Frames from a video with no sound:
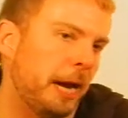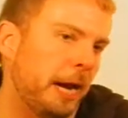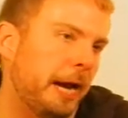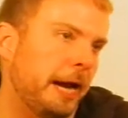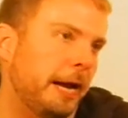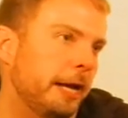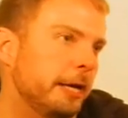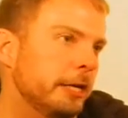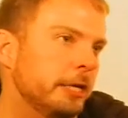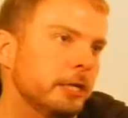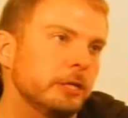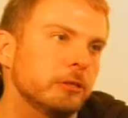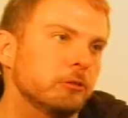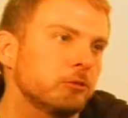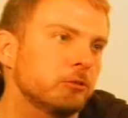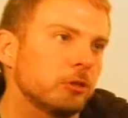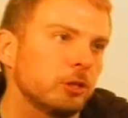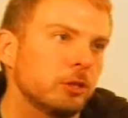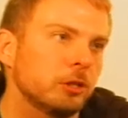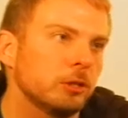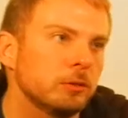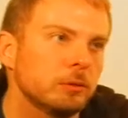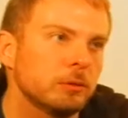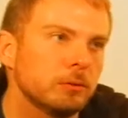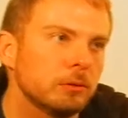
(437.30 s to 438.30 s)

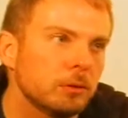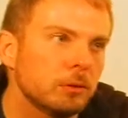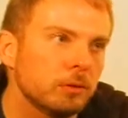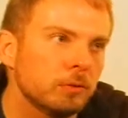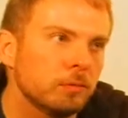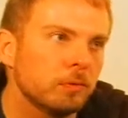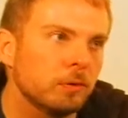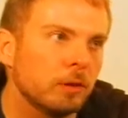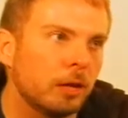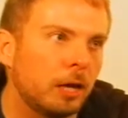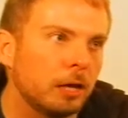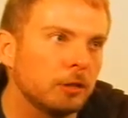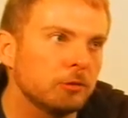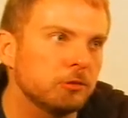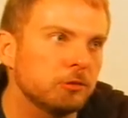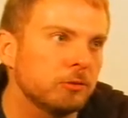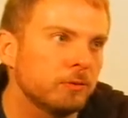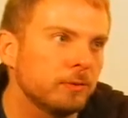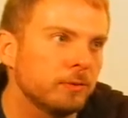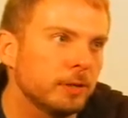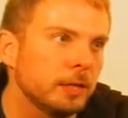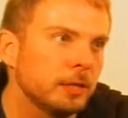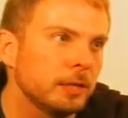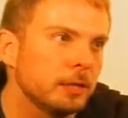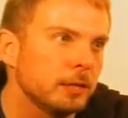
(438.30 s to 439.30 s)
pan-Eastern
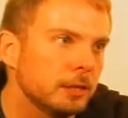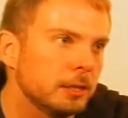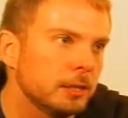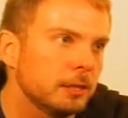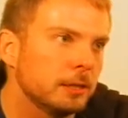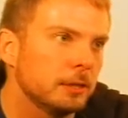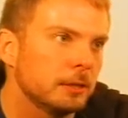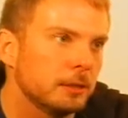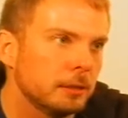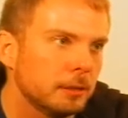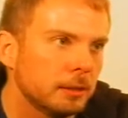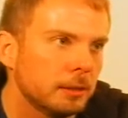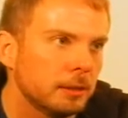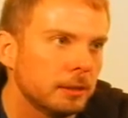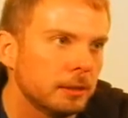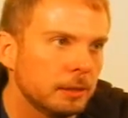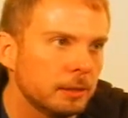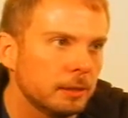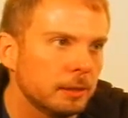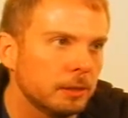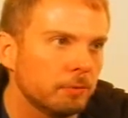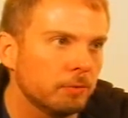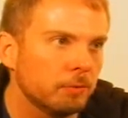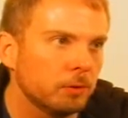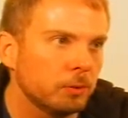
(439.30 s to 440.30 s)
philosophy,
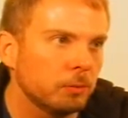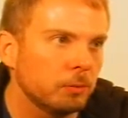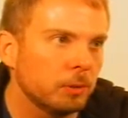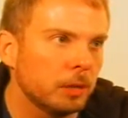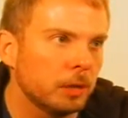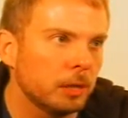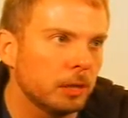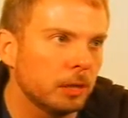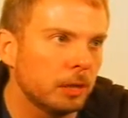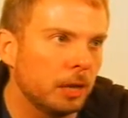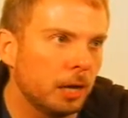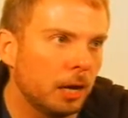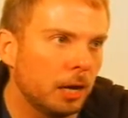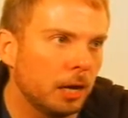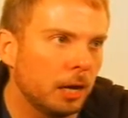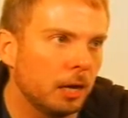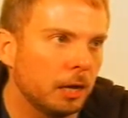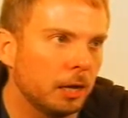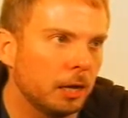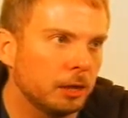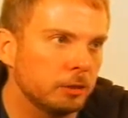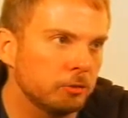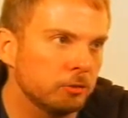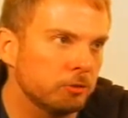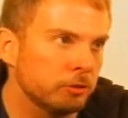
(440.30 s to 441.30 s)
if you will.
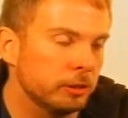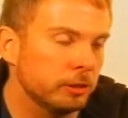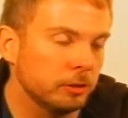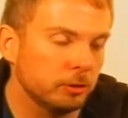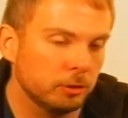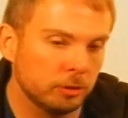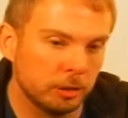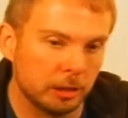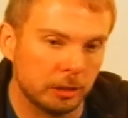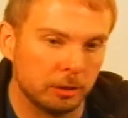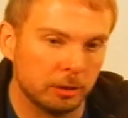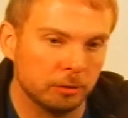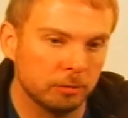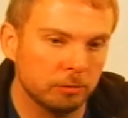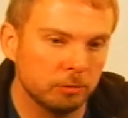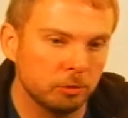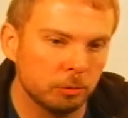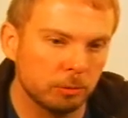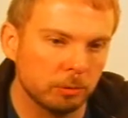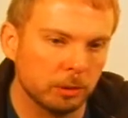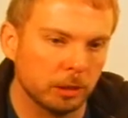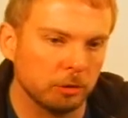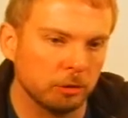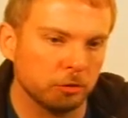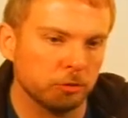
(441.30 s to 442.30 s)
Uh, I just little,
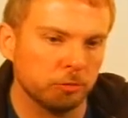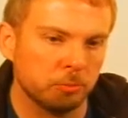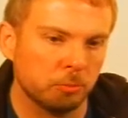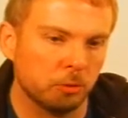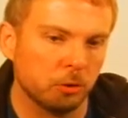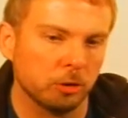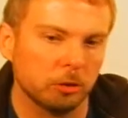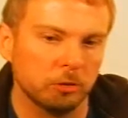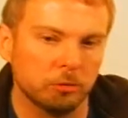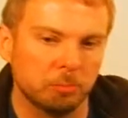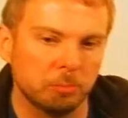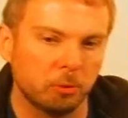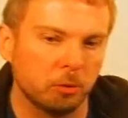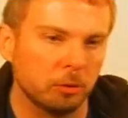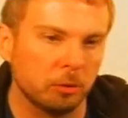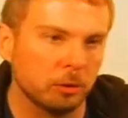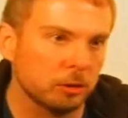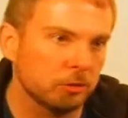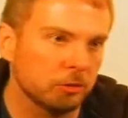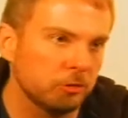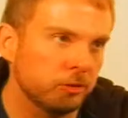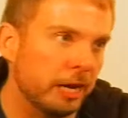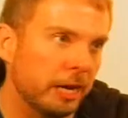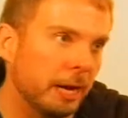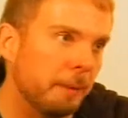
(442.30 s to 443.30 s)
do a little
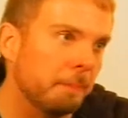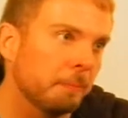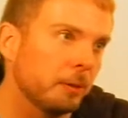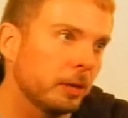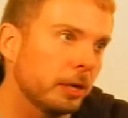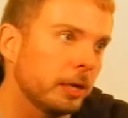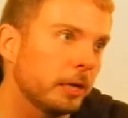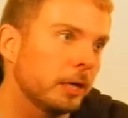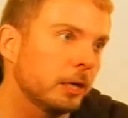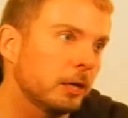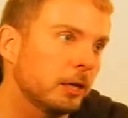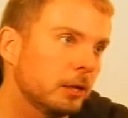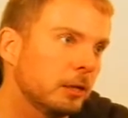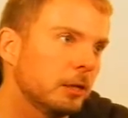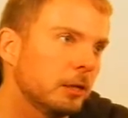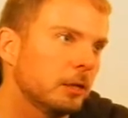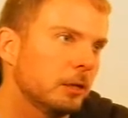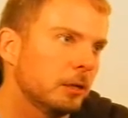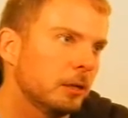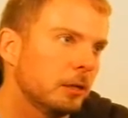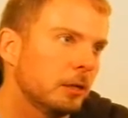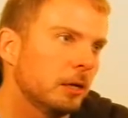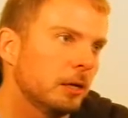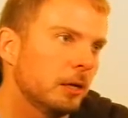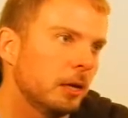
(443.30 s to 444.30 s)
smorgasbord sampling
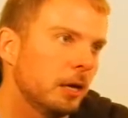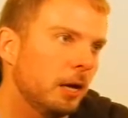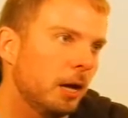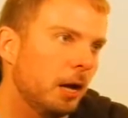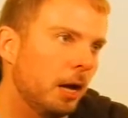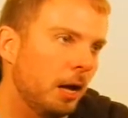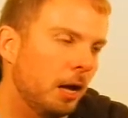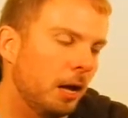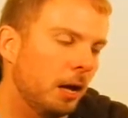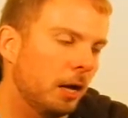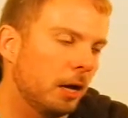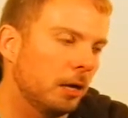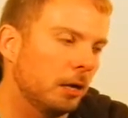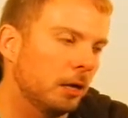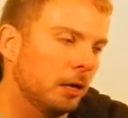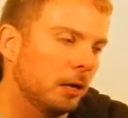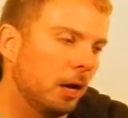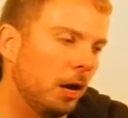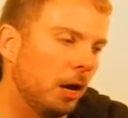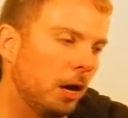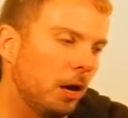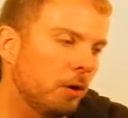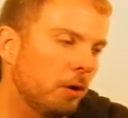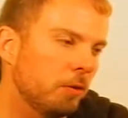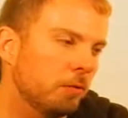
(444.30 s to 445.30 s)
uh,
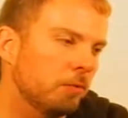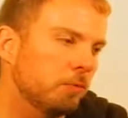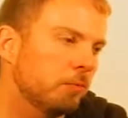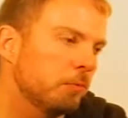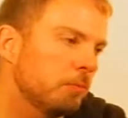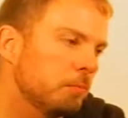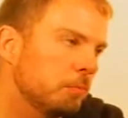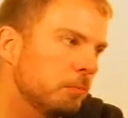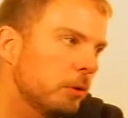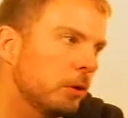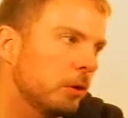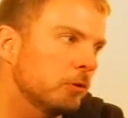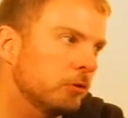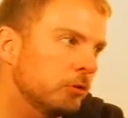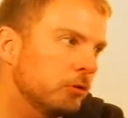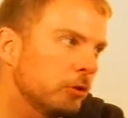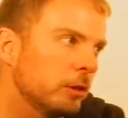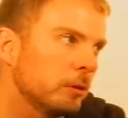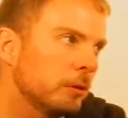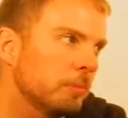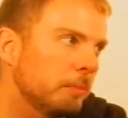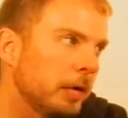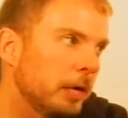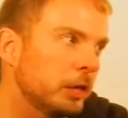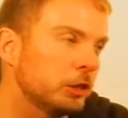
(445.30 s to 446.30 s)
of most
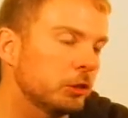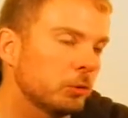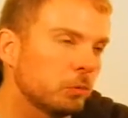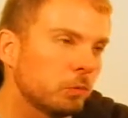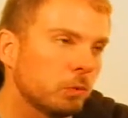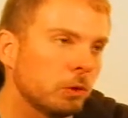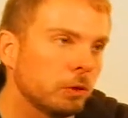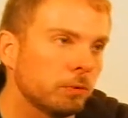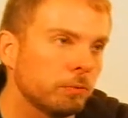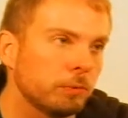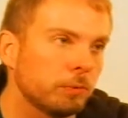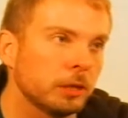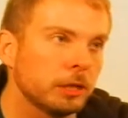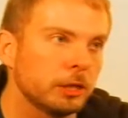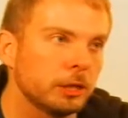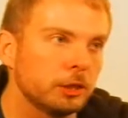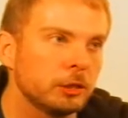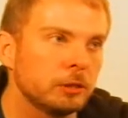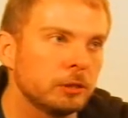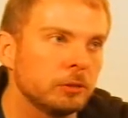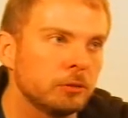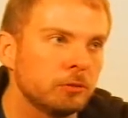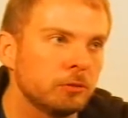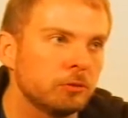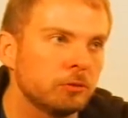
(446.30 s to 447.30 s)
of the major world
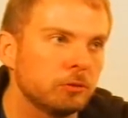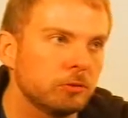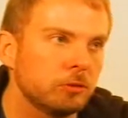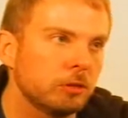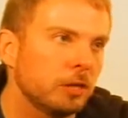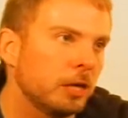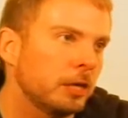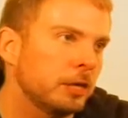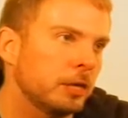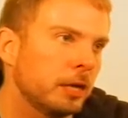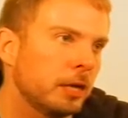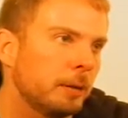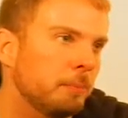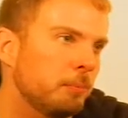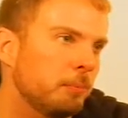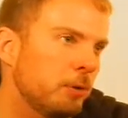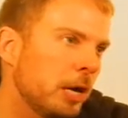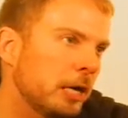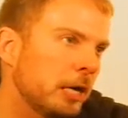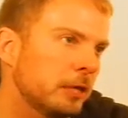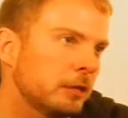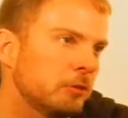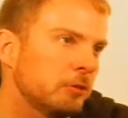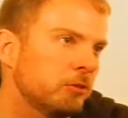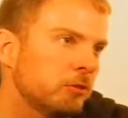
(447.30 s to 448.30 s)
religions, and then I
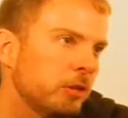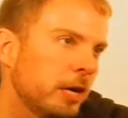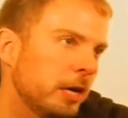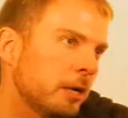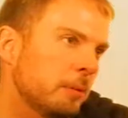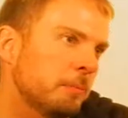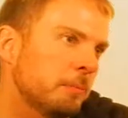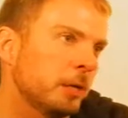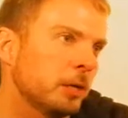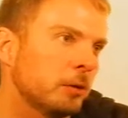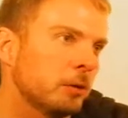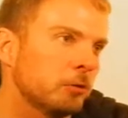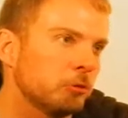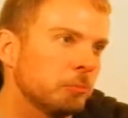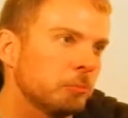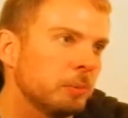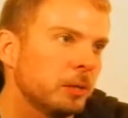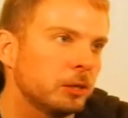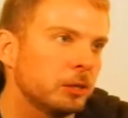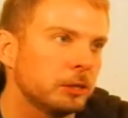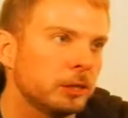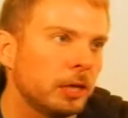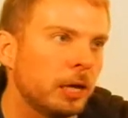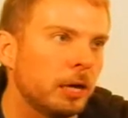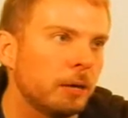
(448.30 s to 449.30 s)
practice that in my own
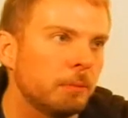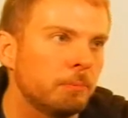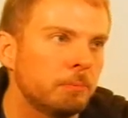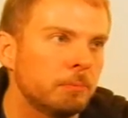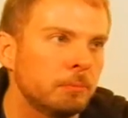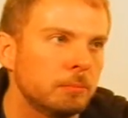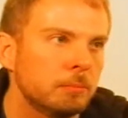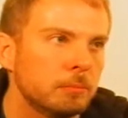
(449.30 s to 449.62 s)
spare time.